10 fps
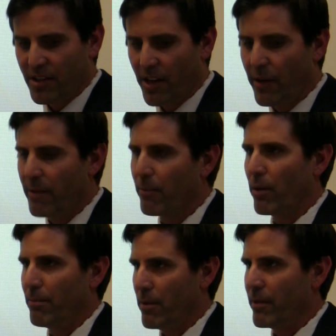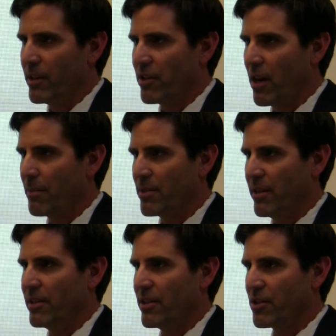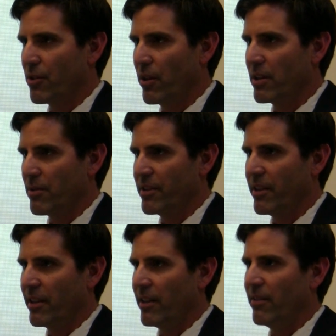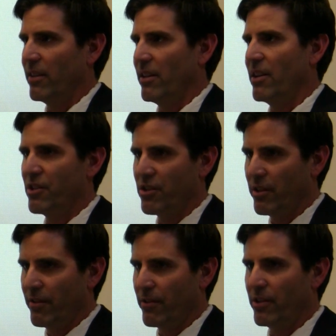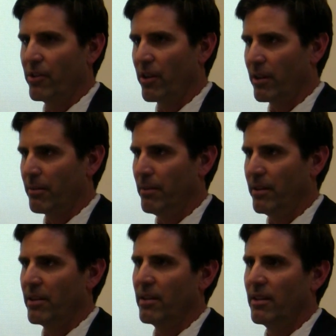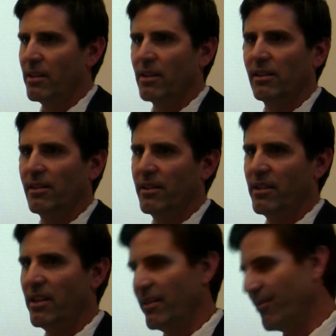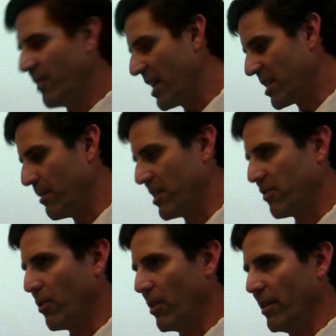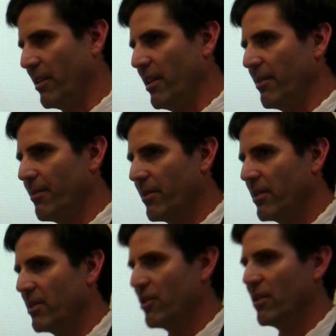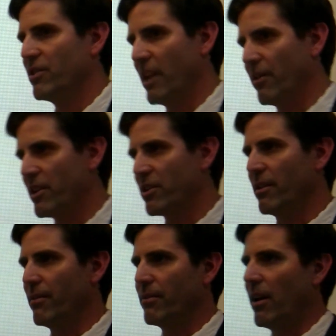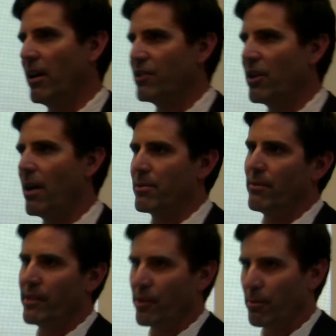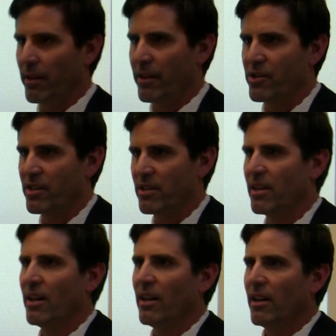generate more permanent jobs than it destroys, we think. I just showed you for New York, but the estimates for the generation of jobs from renewable energies